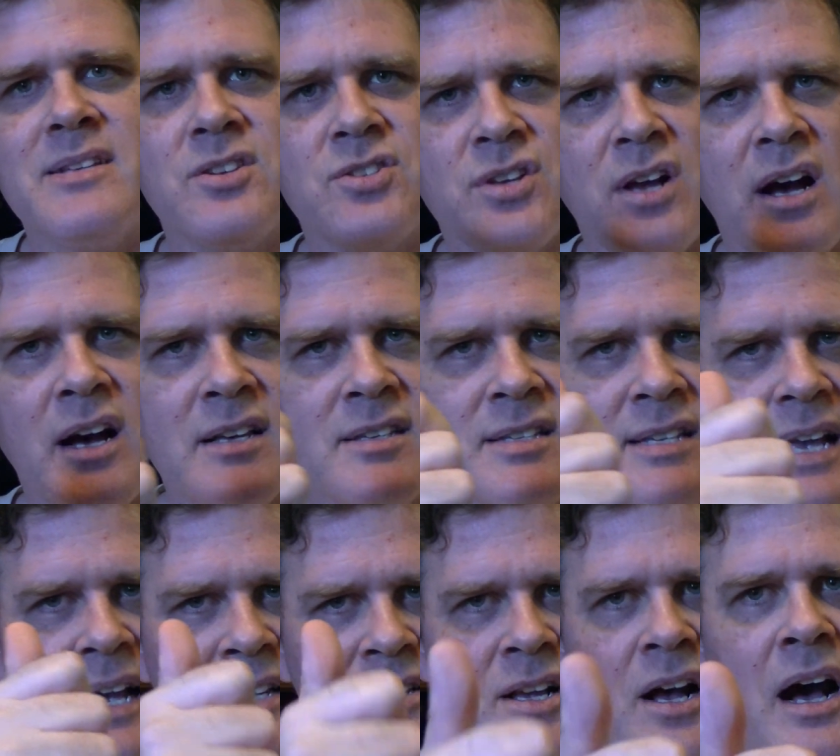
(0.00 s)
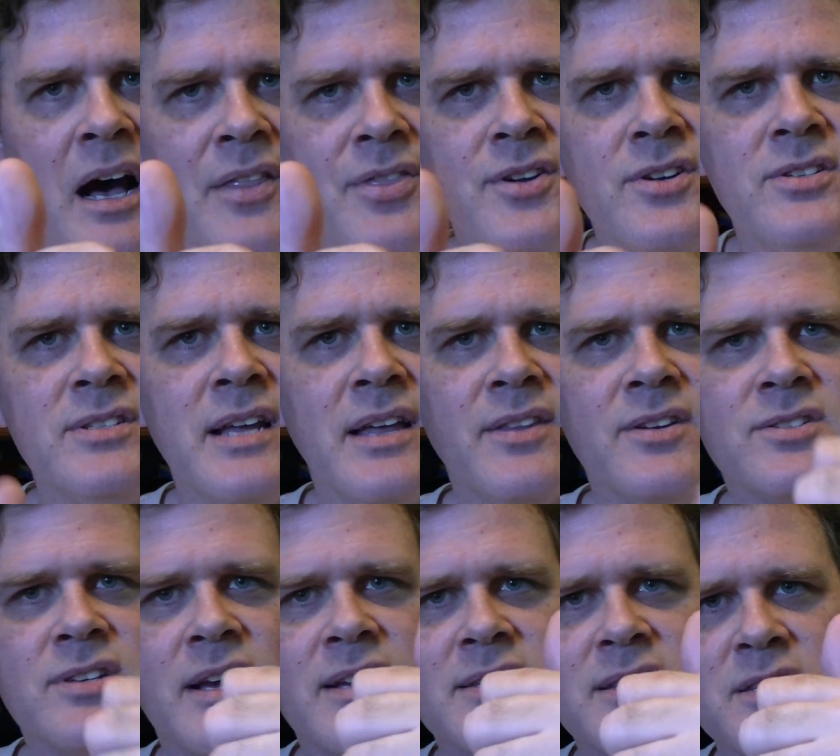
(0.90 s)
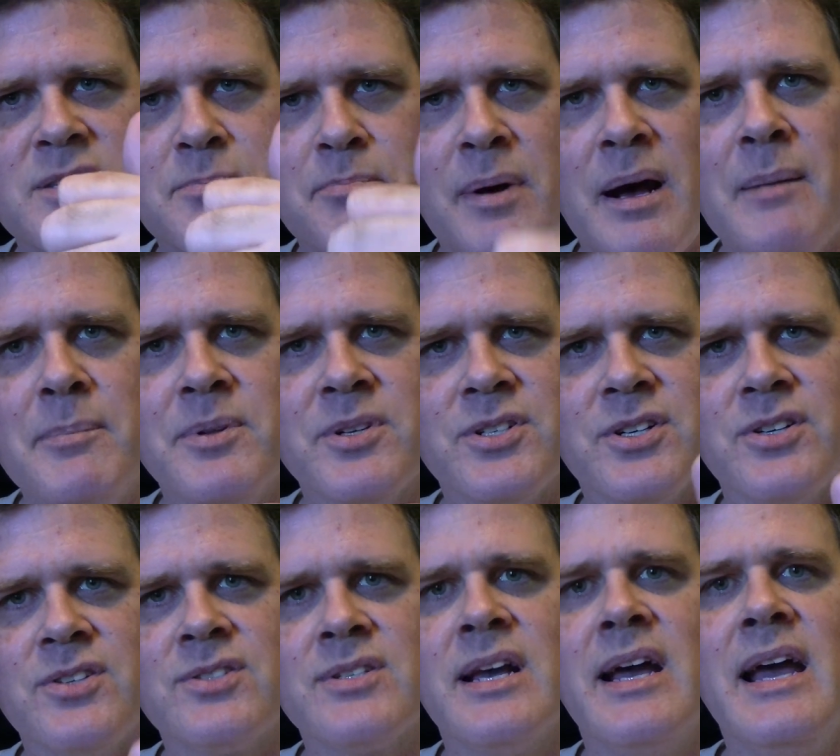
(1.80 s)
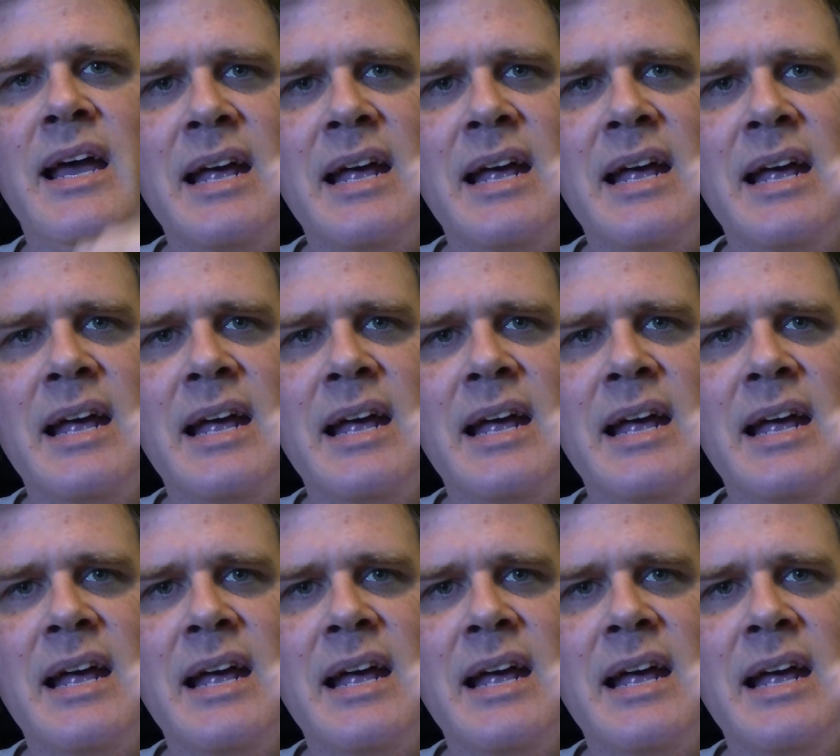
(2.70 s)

There's us as authors and there's us as publishers.